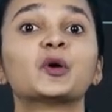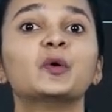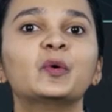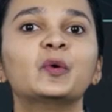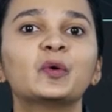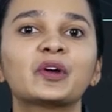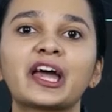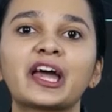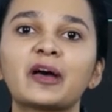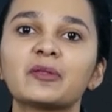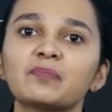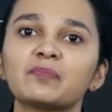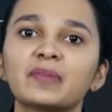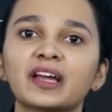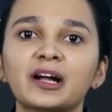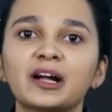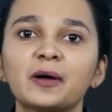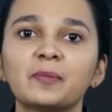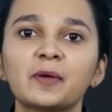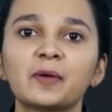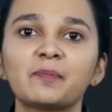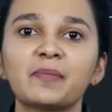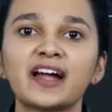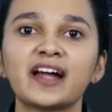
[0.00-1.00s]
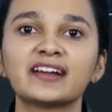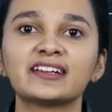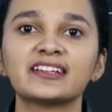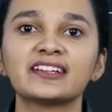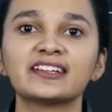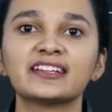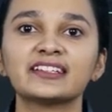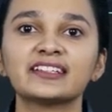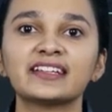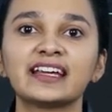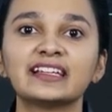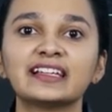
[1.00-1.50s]
who can become a
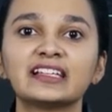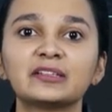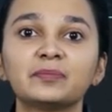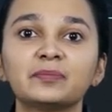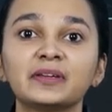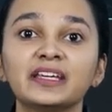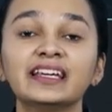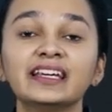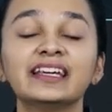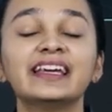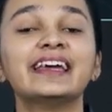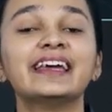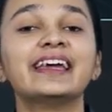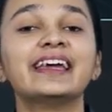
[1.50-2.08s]
partner in LLP?